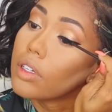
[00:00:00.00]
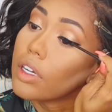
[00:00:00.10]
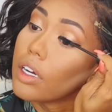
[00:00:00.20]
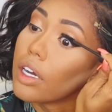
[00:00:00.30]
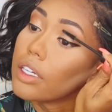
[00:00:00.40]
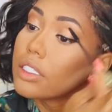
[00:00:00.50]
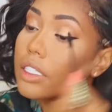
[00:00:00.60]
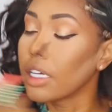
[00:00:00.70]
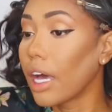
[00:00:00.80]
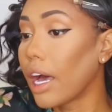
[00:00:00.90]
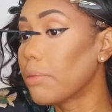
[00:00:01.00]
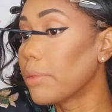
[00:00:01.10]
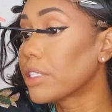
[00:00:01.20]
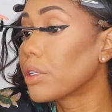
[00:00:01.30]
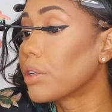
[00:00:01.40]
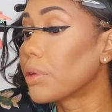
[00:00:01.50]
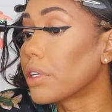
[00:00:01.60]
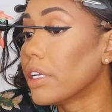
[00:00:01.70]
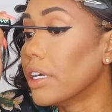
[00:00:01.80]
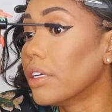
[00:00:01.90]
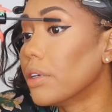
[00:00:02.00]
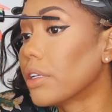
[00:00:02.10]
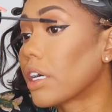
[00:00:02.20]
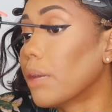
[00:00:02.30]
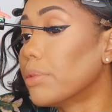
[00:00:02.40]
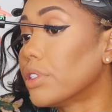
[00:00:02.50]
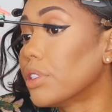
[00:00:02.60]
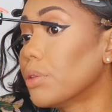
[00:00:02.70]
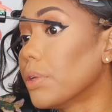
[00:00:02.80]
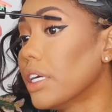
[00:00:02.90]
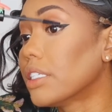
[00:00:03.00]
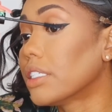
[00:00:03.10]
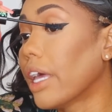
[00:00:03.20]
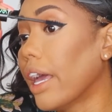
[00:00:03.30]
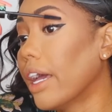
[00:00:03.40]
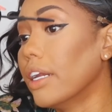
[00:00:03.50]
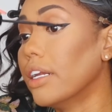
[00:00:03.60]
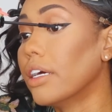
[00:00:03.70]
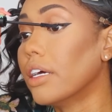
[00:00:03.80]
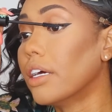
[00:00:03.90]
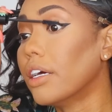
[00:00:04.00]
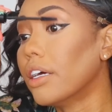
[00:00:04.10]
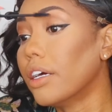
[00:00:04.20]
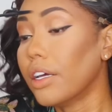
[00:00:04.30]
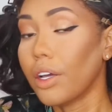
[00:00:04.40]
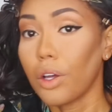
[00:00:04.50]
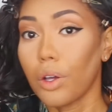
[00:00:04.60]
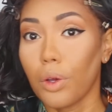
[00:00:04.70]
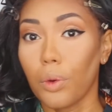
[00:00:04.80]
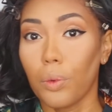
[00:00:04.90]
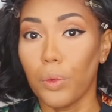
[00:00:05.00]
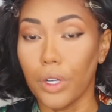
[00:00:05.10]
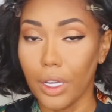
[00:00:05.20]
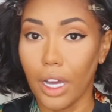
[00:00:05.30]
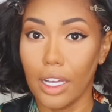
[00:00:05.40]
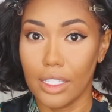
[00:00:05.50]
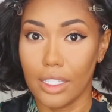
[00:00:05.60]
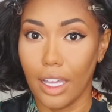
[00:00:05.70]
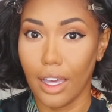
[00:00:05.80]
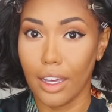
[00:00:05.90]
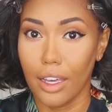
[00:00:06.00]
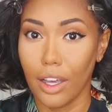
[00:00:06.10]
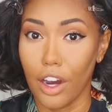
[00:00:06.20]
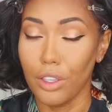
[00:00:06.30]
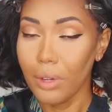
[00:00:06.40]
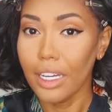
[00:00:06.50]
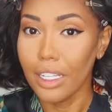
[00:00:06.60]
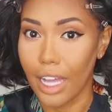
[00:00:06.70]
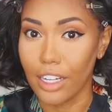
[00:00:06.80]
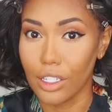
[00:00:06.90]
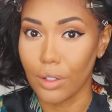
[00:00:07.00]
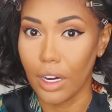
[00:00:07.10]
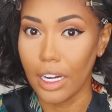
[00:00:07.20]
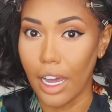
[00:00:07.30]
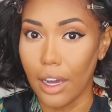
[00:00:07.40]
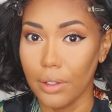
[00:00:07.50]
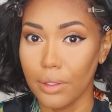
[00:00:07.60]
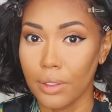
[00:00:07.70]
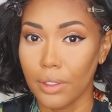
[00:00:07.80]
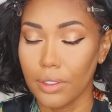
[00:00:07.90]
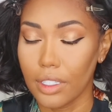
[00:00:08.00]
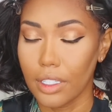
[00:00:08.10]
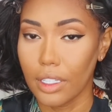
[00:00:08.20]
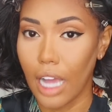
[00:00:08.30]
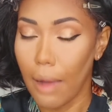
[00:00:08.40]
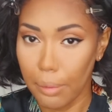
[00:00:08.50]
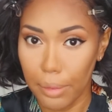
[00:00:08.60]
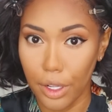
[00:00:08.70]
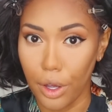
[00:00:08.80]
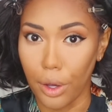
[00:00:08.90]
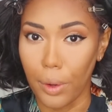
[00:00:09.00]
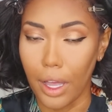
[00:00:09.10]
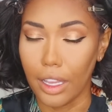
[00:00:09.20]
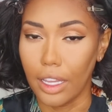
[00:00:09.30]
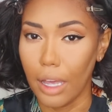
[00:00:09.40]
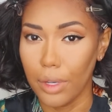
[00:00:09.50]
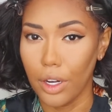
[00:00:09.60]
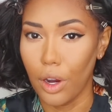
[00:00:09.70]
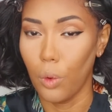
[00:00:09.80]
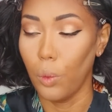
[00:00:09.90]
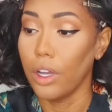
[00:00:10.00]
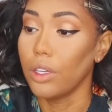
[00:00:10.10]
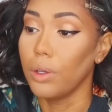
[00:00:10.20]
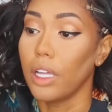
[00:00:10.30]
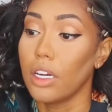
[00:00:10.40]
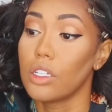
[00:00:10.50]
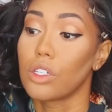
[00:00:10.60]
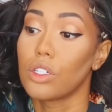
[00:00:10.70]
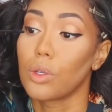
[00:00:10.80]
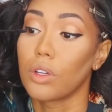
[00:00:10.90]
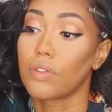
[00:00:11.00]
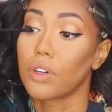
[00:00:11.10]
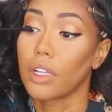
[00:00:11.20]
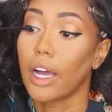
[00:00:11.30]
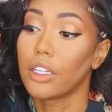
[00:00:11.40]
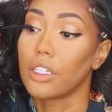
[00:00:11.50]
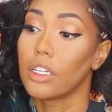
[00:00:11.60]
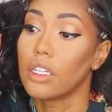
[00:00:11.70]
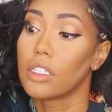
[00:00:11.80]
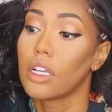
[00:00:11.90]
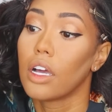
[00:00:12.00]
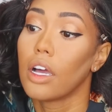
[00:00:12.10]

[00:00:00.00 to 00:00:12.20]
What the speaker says: And honestly, I'm about to go to Orlando in a couple 2 weeks, and what do you guys think? Are you getting lashes right now? Comment below, let me know what you ladies are doing for lashes.